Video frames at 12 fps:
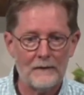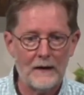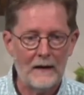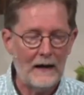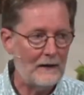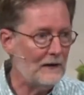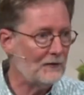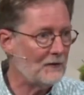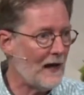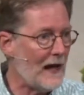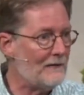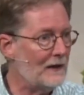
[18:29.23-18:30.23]
And this
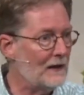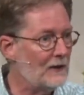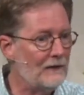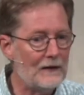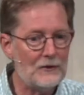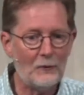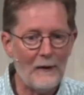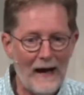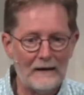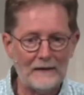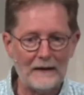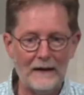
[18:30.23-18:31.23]
gave
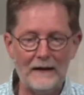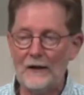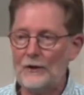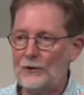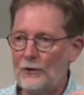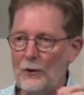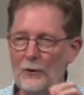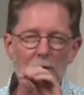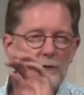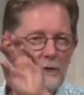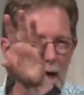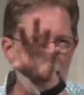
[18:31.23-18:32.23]
individuality to those
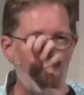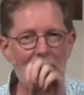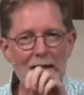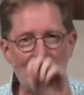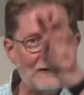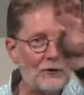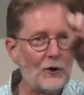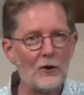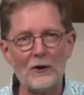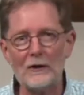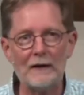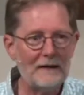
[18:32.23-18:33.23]
vague
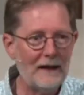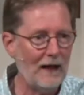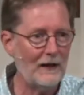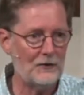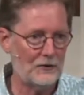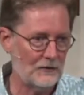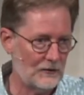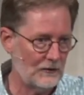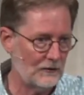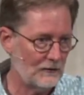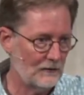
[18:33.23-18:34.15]
eternal intelligences.